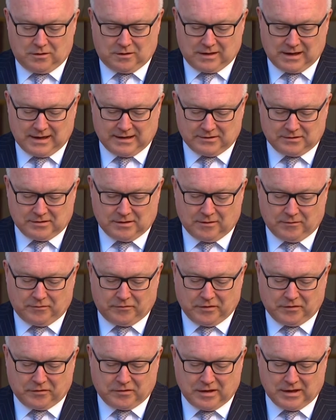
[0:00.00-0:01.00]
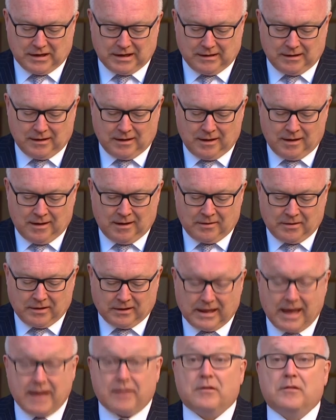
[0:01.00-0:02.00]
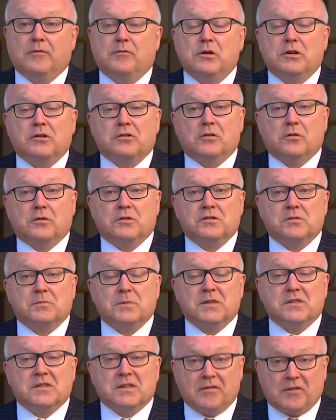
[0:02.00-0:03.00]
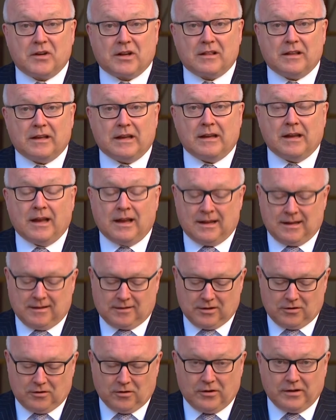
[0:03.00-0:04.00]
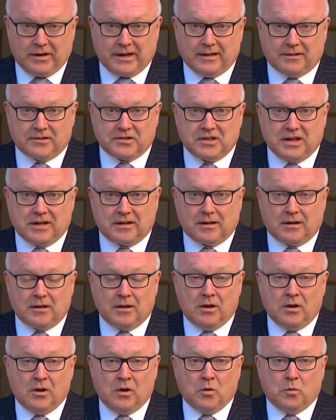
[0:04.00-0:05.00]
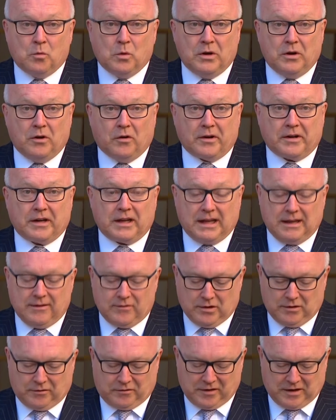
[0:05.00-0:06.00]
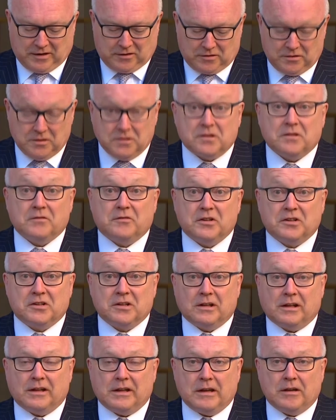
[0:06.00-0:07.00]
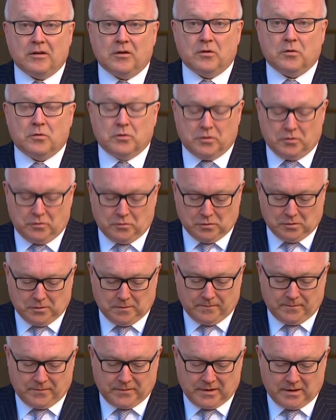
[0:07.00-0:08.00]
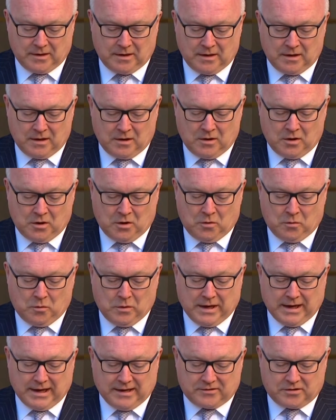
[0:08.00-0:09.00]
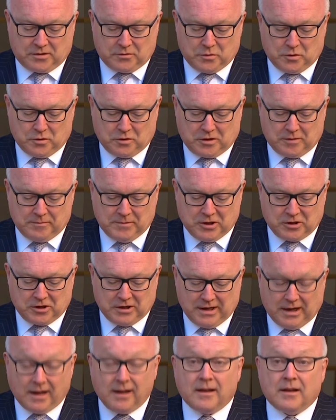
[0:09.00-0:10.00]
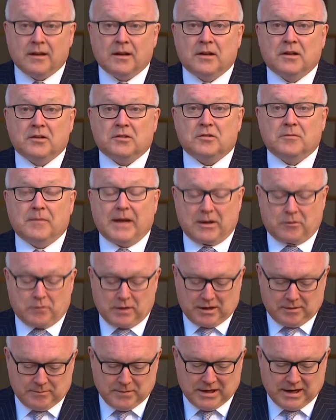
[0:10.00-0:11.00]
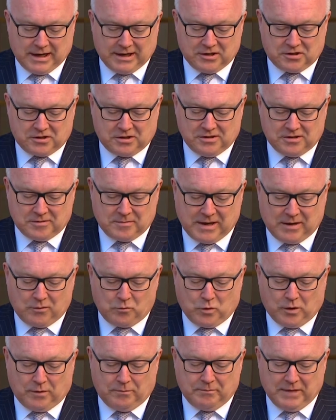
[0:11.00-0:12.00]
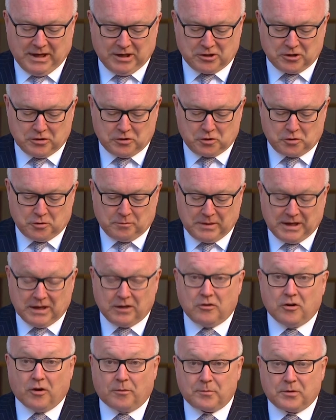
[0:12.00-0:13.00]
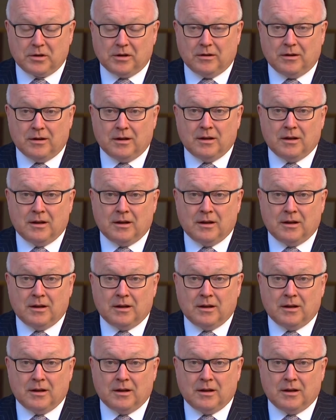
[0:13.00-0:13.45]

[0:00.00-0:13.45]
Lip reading: 2015, the latter of which looked specifically at the Dondale Centre, were not given effect to sufficiently or at all. We asked the Royal Commissioner to make recommendations about what measures should be adopted